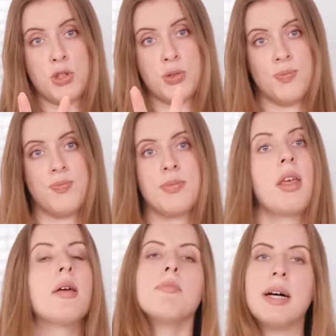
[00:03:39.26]
2.
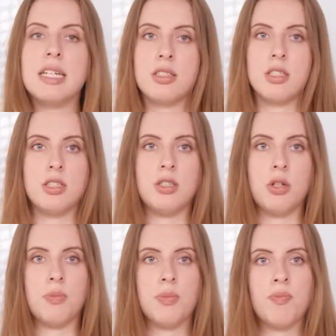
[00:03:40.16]
Melt your
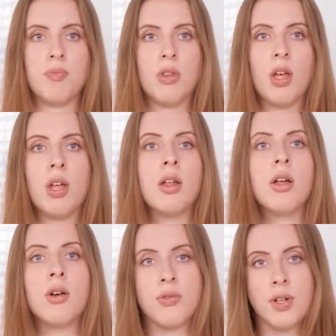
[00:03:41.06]
soap.
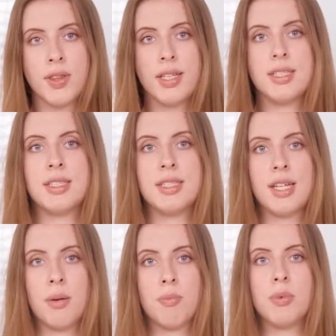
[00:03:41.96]
For this
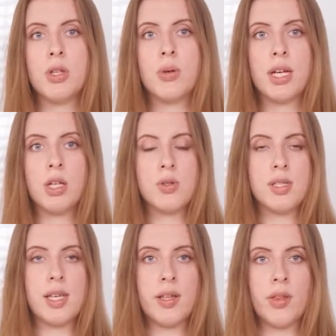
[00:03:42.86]
step, you can
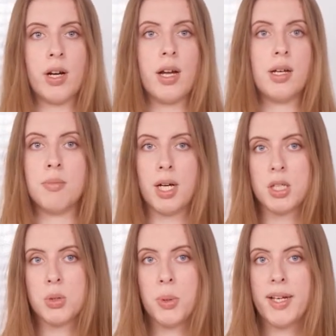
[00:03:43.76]
use either a
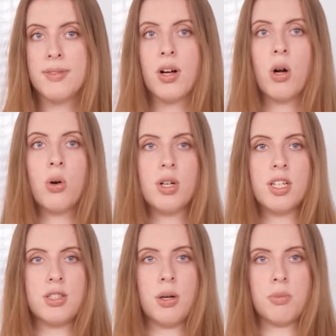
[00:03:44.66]
microwave or
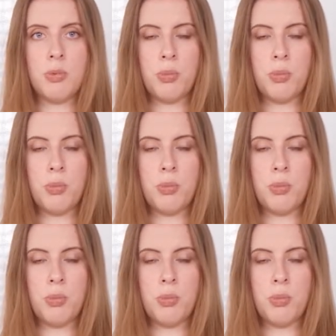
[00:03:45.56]
a double